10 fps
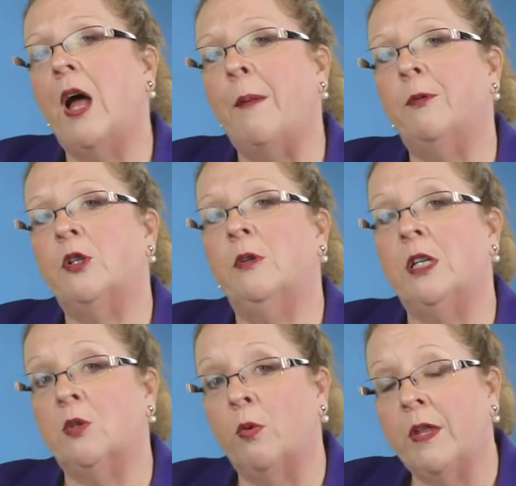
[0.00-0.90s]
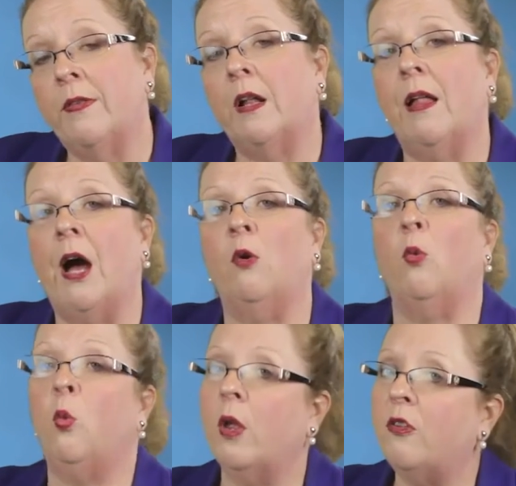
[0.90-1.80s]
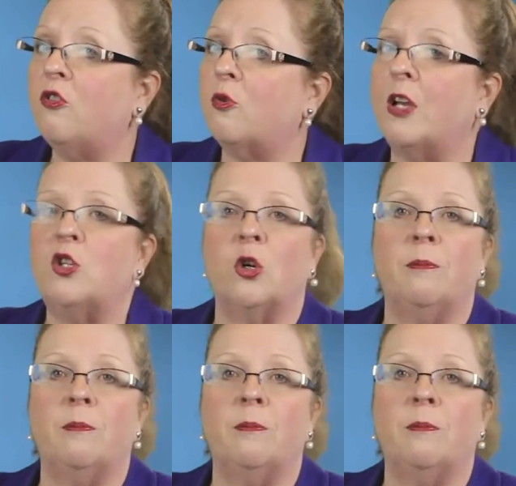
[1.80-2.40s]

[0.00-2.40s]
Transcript: opportunities within the cloud will stretch